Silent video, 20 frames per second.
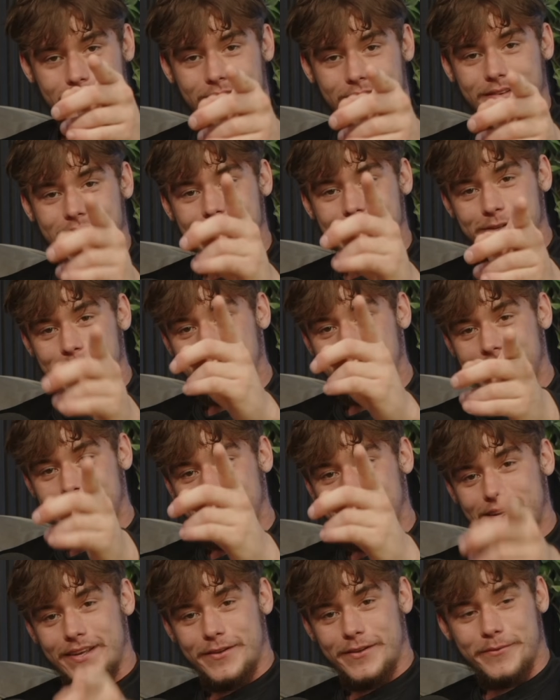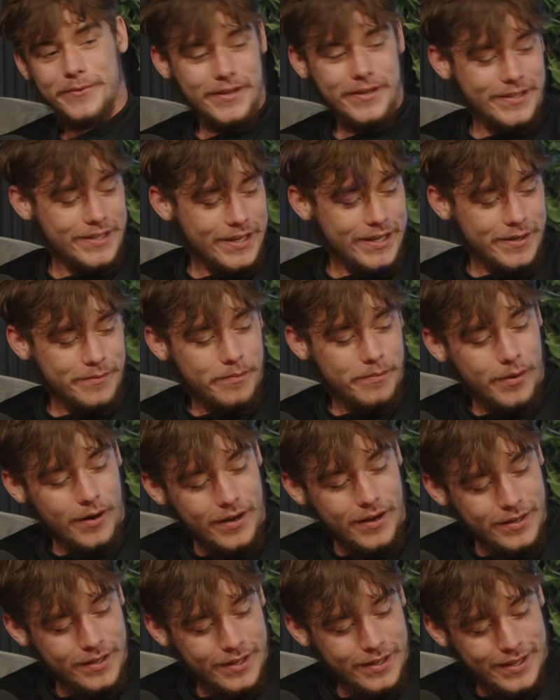Still gonna get you one day, but
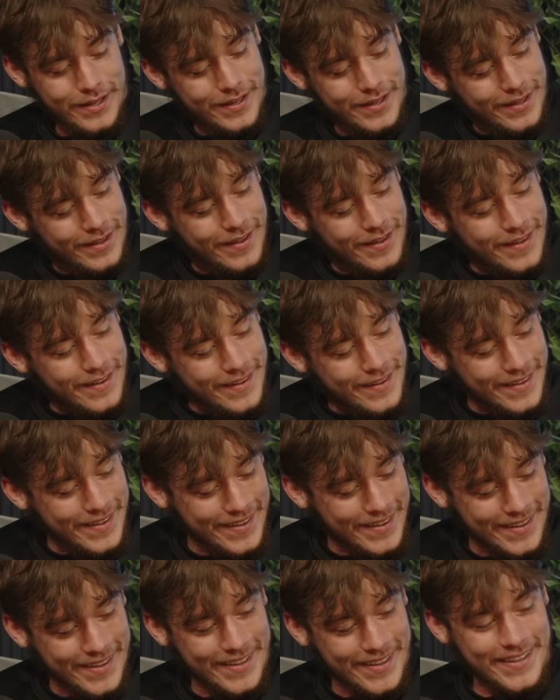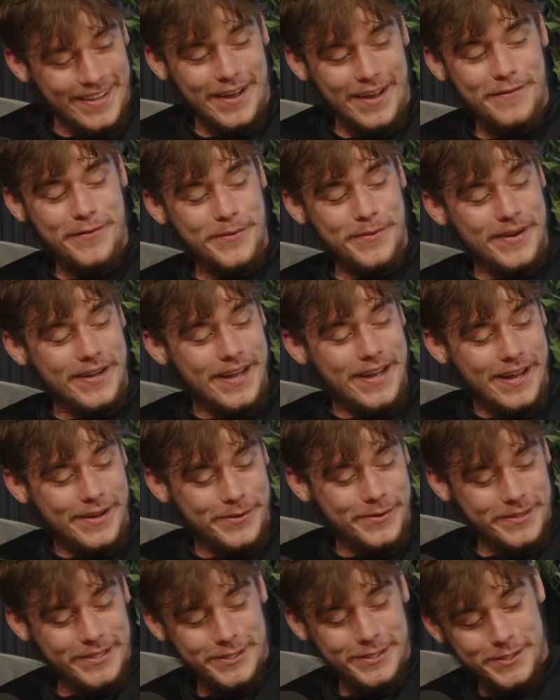I fought a guy
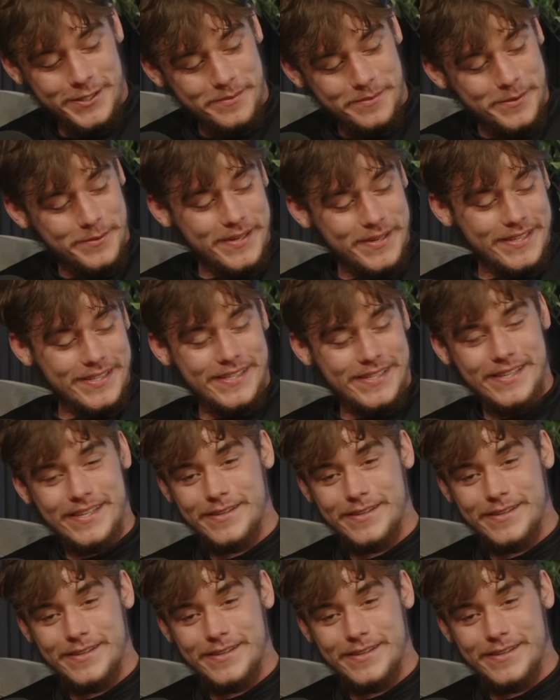called Josh Mwinsi.